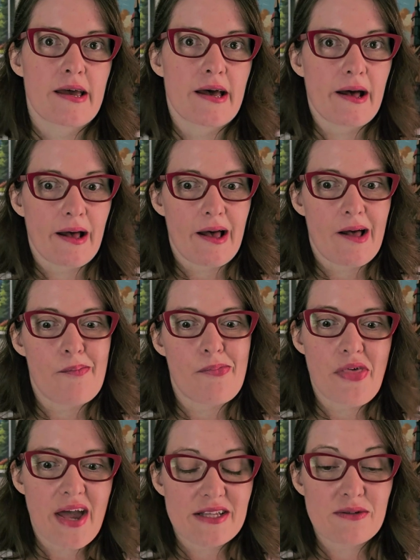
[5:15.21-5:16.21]

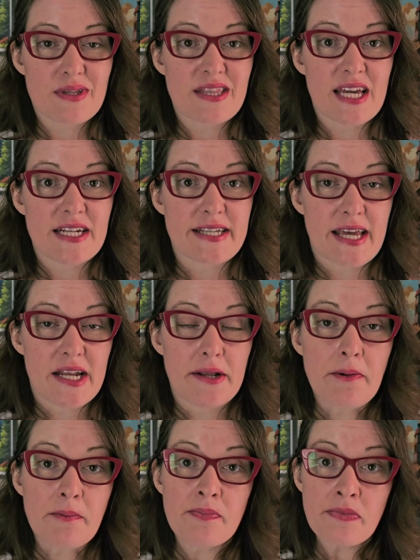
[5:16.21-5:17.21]
That's what they did.
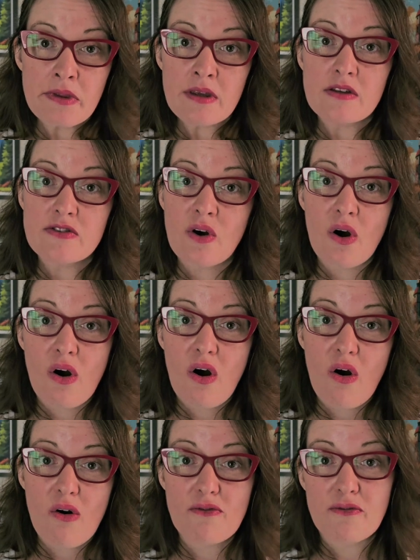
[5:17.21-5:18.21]

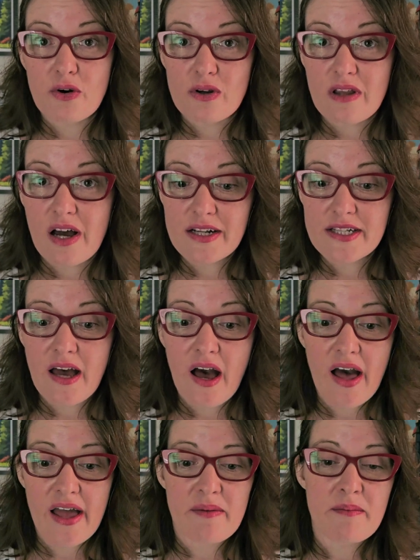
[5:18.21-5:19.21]
So for a long
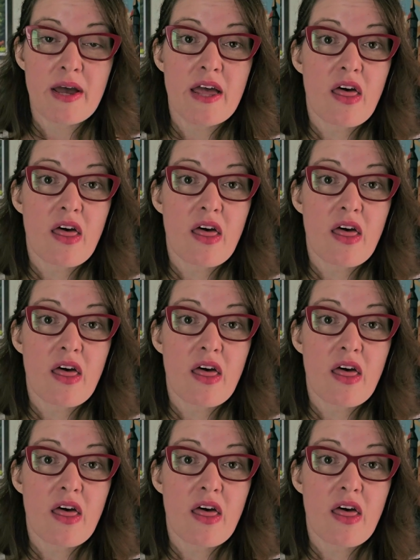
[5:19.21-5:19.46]
time,